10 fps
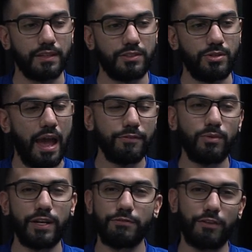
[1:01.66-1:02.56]
To
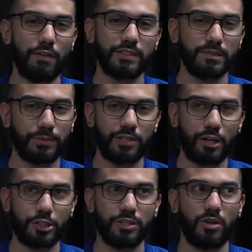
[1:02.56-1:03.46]
everyone involved in the
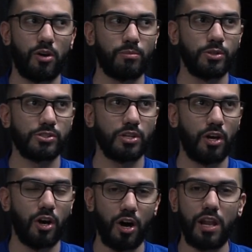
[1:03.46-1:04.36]
production, almost
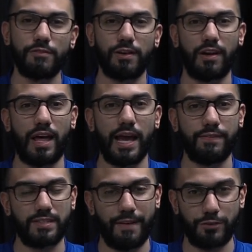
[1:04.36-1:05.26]
all of our
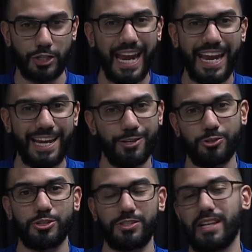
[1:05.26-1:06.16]
lives have
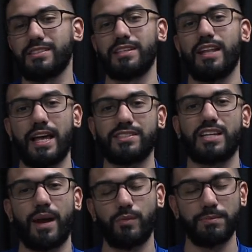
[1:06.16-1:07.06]
changed since the last
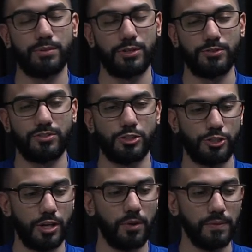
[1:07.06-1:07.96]
time we produced a
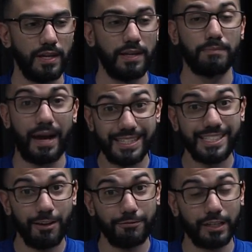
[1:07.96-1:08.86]
show,
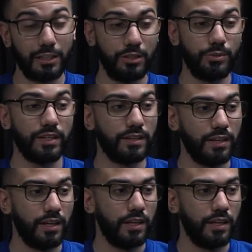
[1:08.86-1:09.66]
myself included.